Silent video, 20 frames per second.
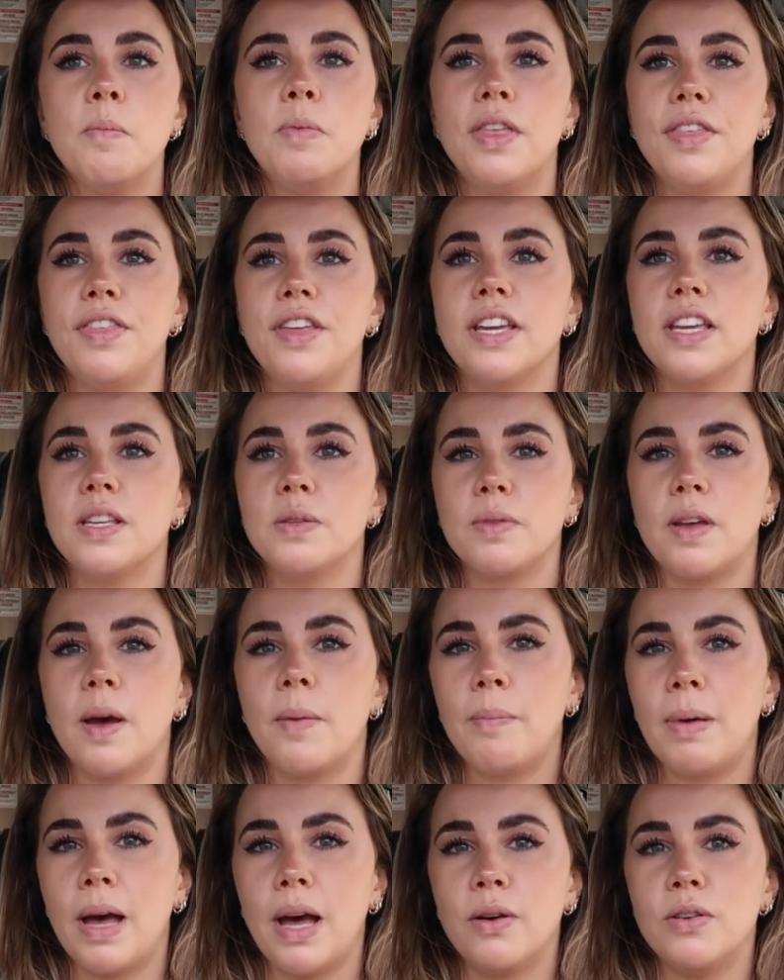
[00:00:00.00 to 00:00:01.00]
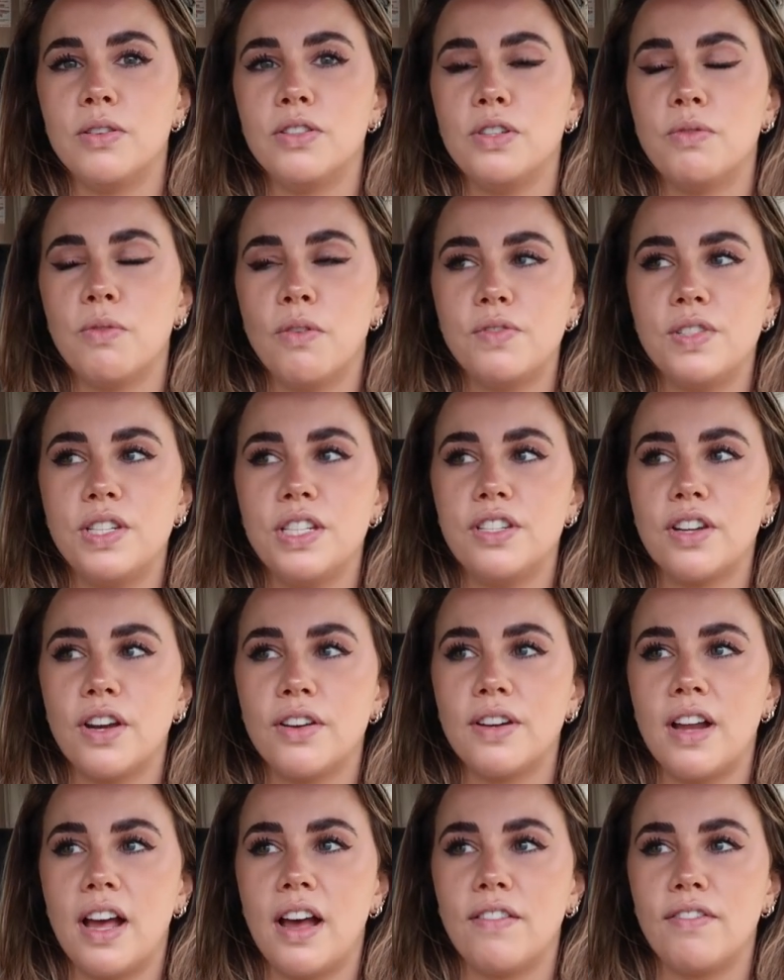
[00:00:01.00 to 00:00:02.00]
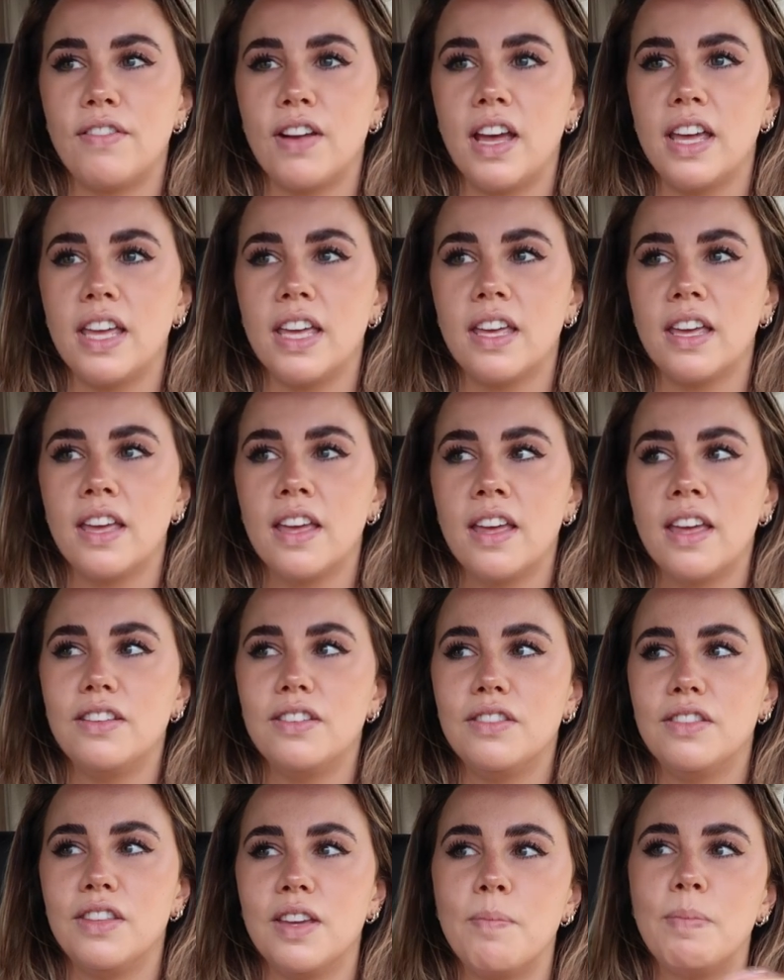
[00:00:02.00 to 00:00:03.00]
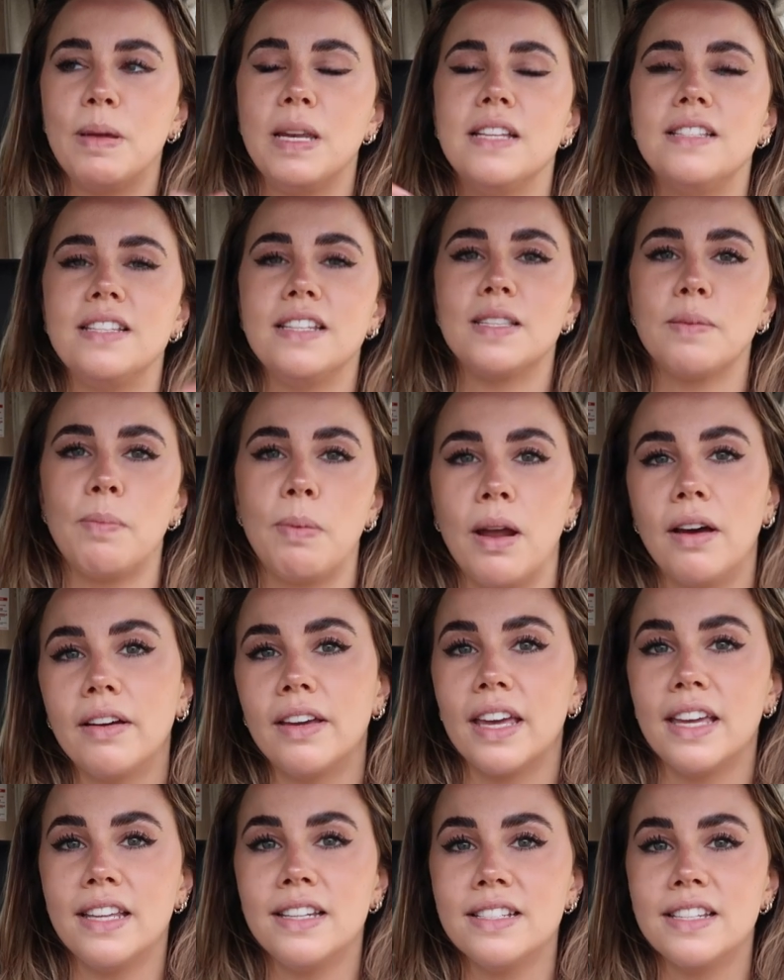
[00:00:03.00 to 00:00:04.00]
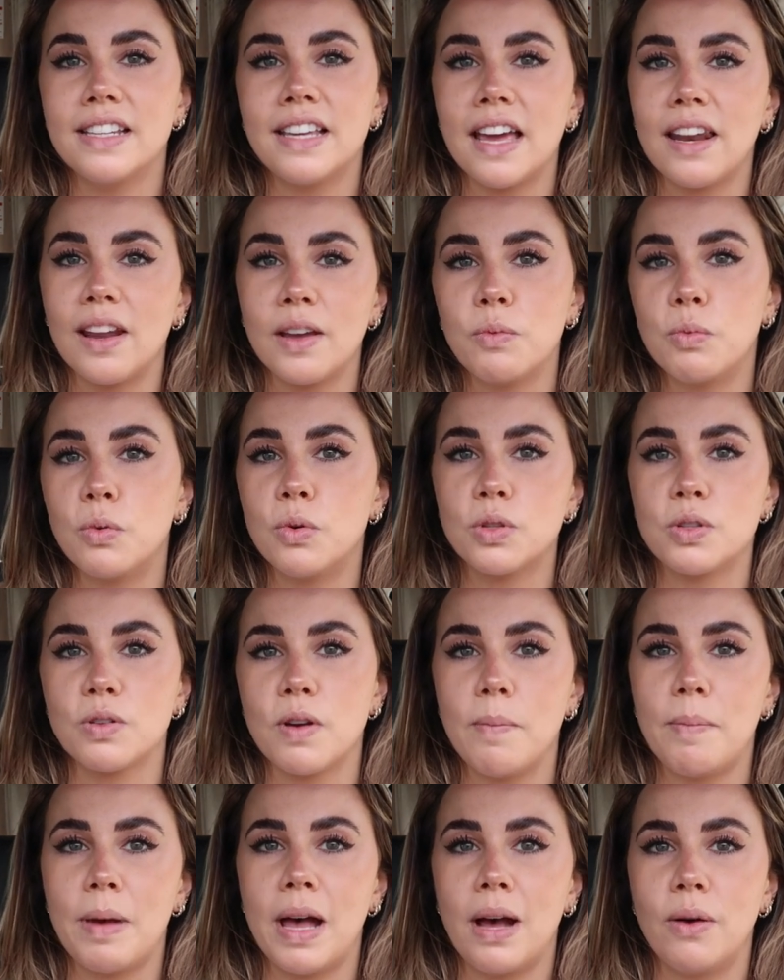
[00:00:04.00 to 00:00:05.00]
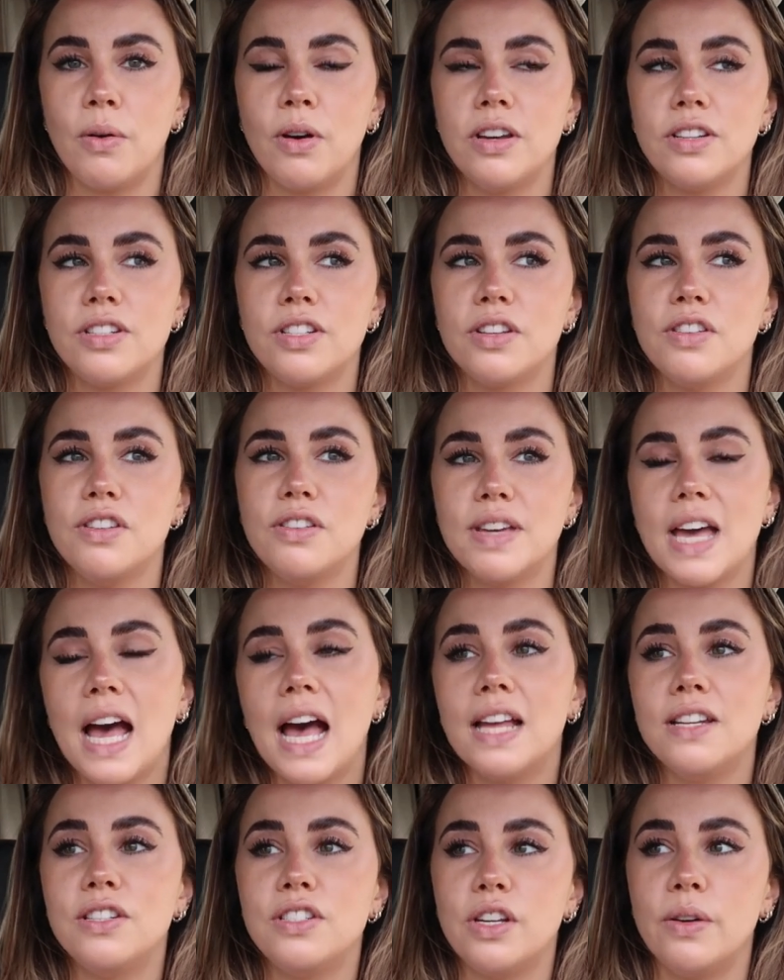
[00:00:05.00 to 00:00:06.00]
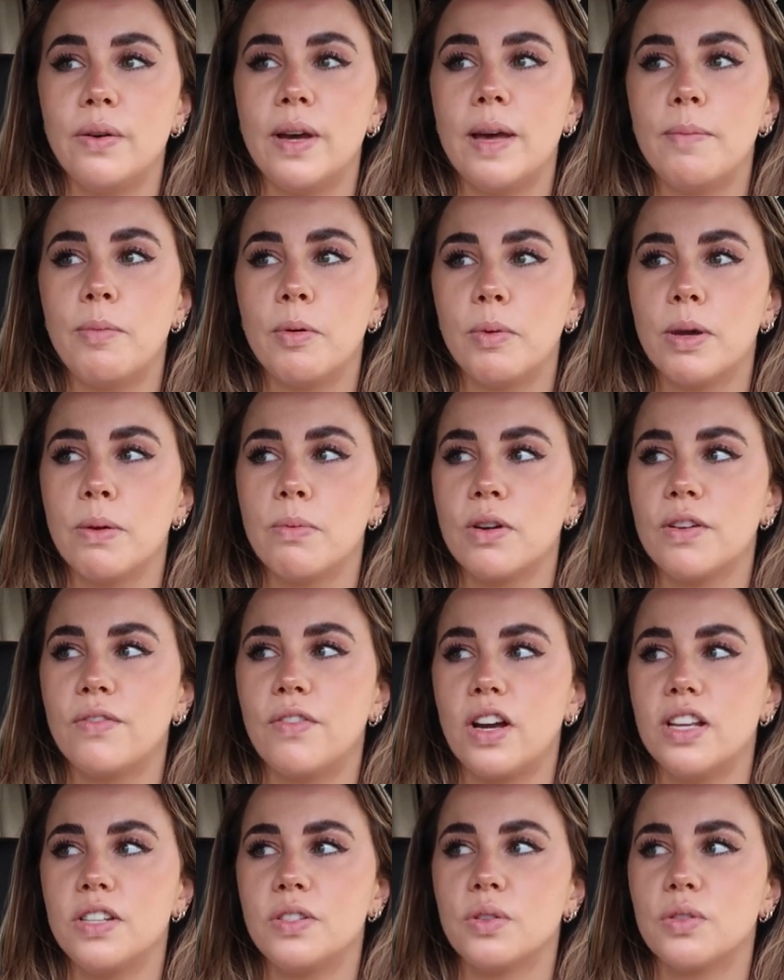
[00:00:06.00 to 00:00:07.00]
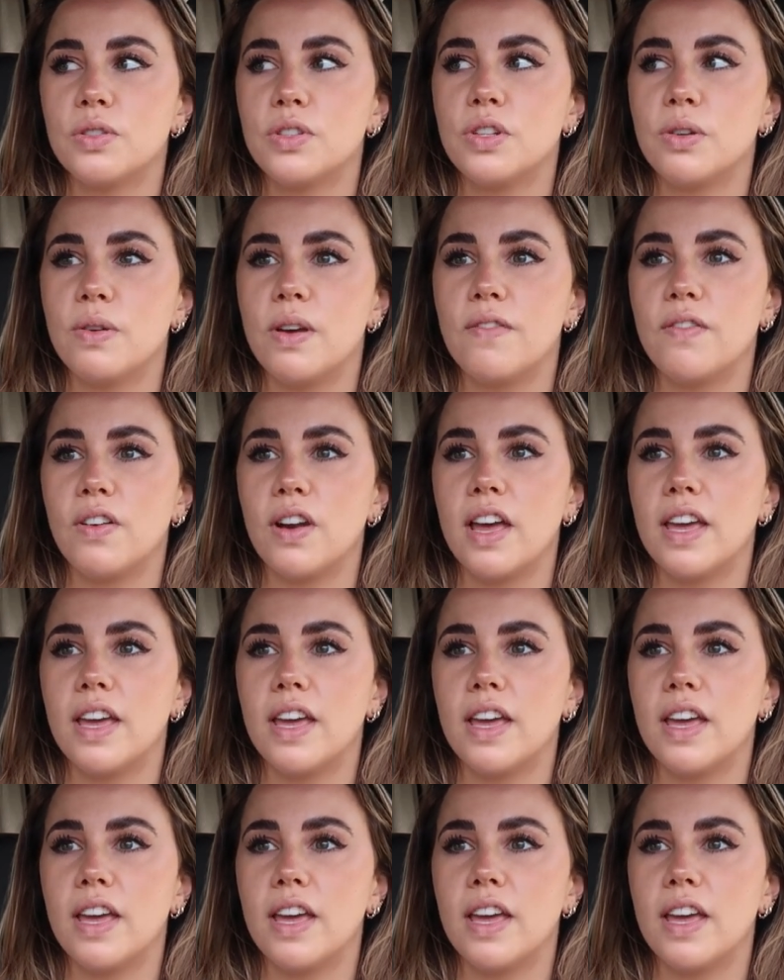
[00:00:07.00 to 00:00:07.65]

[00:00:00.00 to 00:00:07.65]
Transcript: but the thing is with unpowered, you obviously don't have like the ability to plug in to get like water and power, so you can do it, but we were advised not to do it for